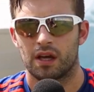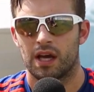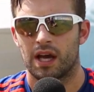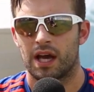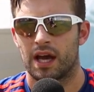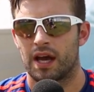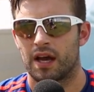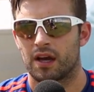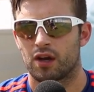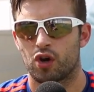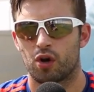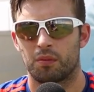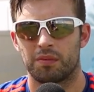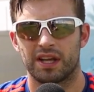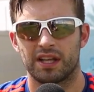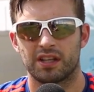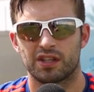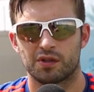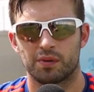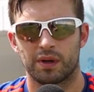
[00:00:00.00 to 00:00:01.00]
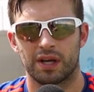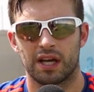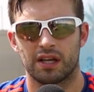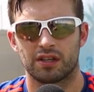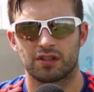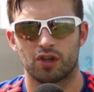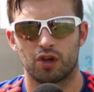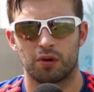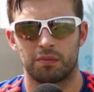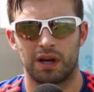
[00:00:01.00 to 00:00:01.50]
A uh, couple in
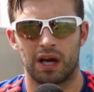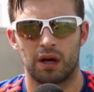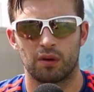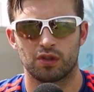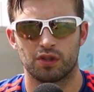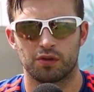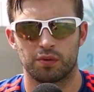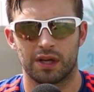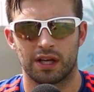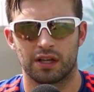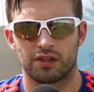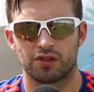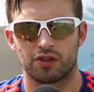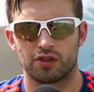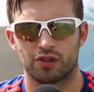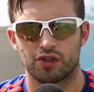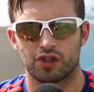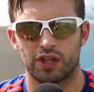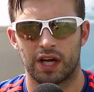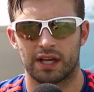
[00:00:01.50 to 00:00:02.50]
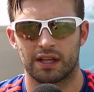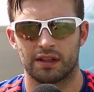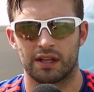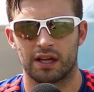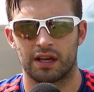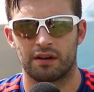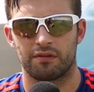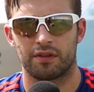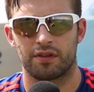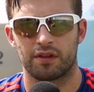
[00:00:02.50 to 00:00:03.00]
swingers, couple out swingers, just checking
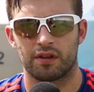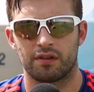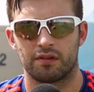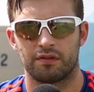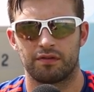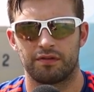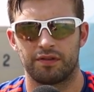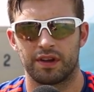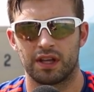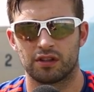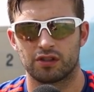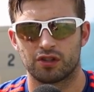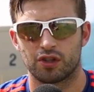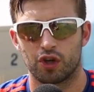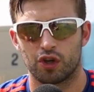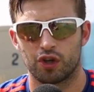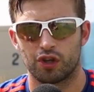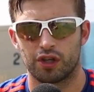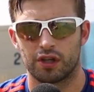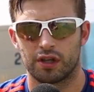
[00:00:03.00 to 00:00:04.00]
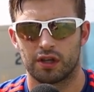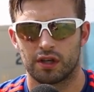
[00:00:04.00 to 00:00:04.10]
that everything feels good.